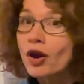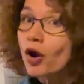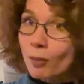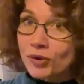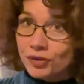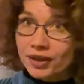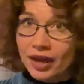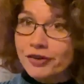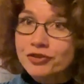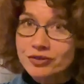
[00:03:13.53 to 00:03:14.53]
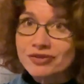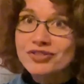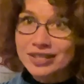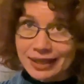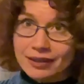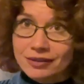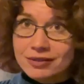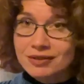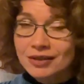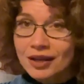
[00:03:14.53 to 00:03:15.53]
communication skills,